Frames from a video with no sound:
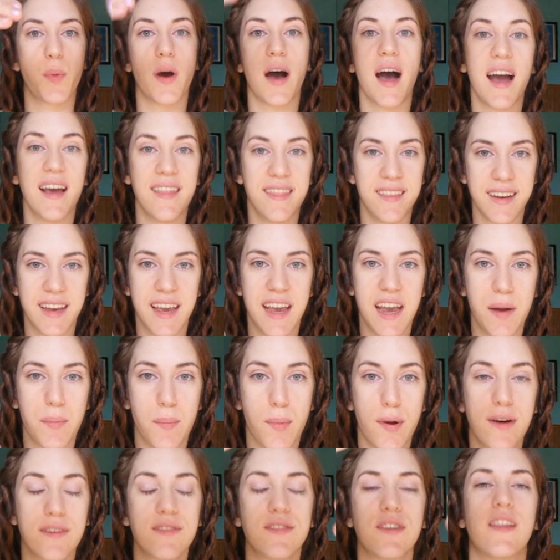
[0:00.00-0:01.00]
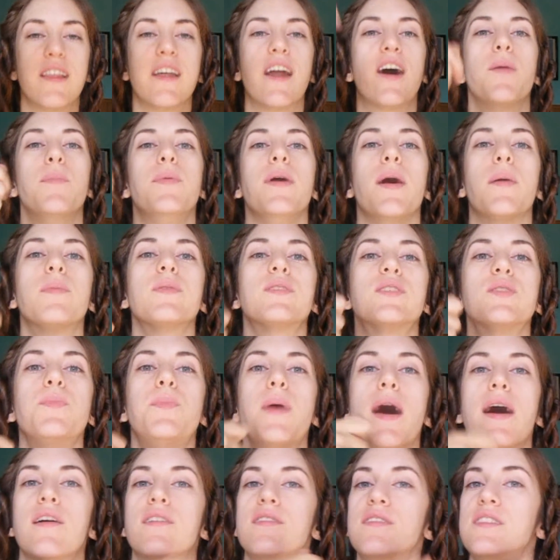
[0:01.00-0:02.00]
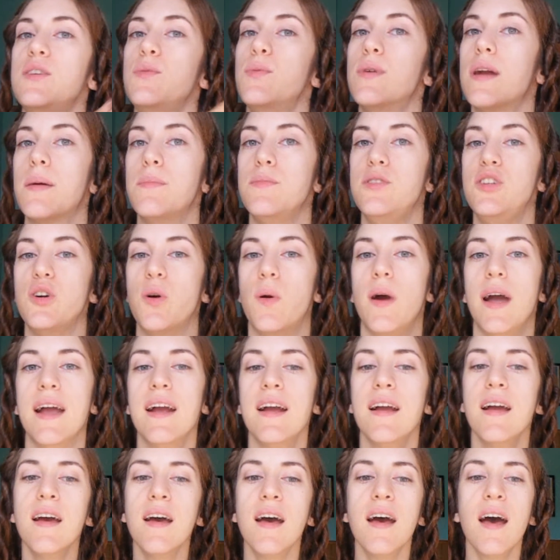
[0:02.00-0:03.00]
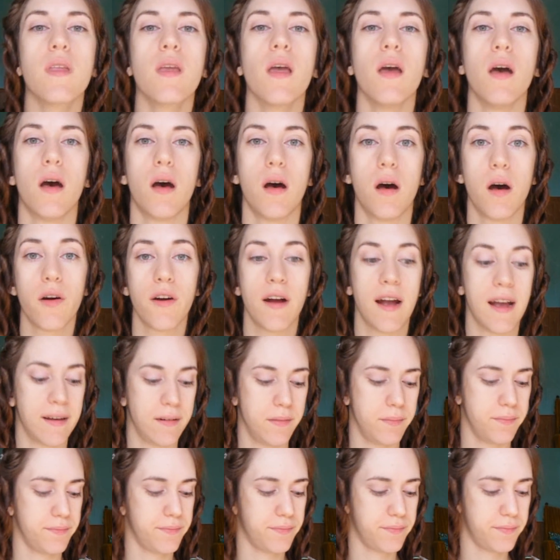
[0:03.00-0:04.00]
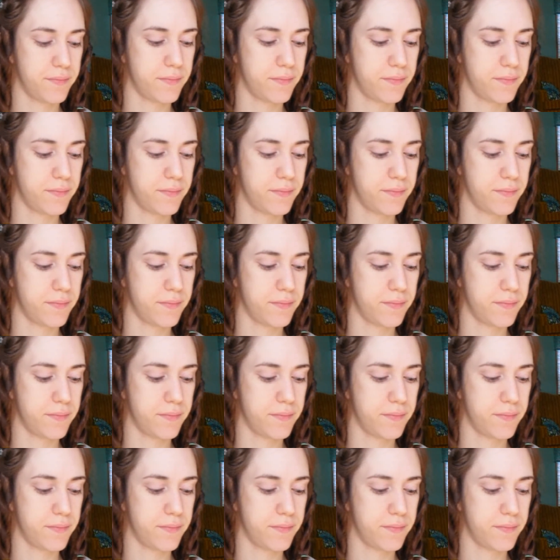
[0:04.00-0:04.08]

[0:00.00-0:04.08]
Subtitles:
behind the camera so that I'll be able to better see what I'm doing. Alright,